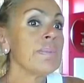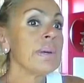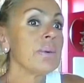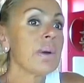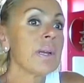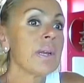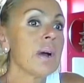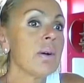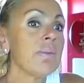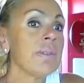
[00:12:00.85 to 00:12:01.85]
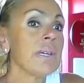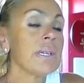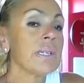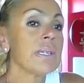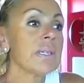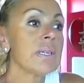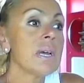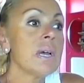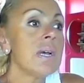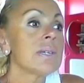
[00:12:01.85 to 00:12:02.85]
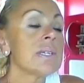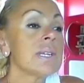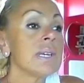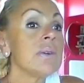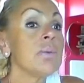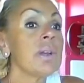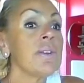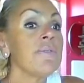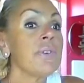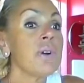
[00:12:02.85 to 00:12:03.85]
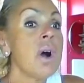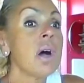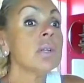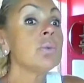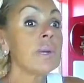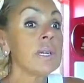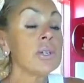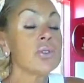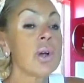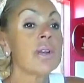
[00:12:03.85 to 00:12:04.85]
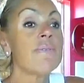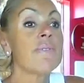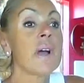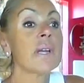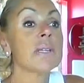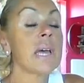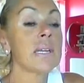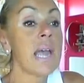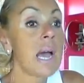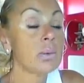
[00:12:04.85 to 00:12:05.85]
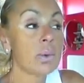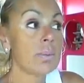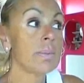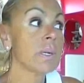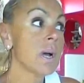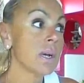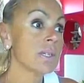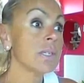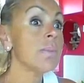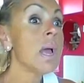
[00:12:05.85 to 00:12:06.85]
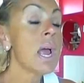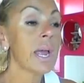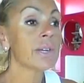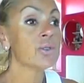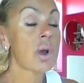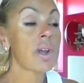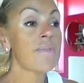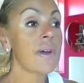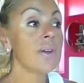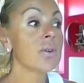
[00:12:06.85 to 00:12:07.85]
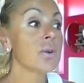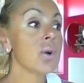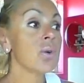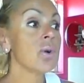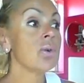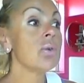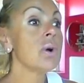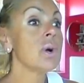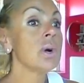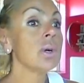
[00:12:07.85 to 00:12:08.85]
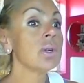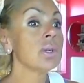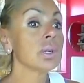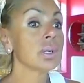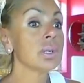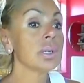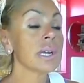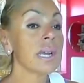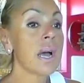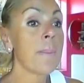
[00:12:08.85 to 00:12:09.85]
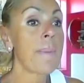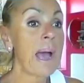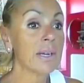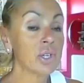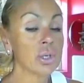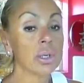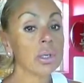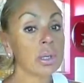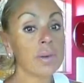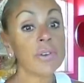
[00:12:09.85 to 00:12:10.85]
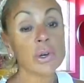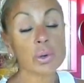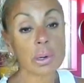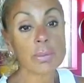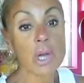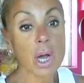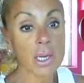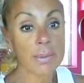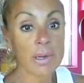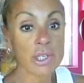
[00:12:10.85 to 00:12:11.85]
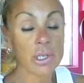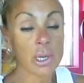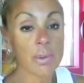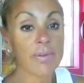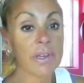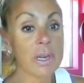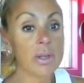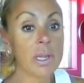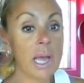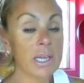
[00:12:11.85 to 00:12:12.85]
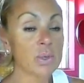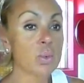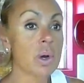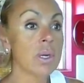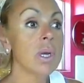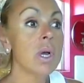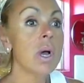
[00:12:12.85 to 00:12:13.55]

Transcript: big right now. Everything's just getting ready for Halloween, trying to find that Catwoman costume, and trying to find a go-go girl, a bat girl. If you don't know what I'm talking about, just look at my video, the last one,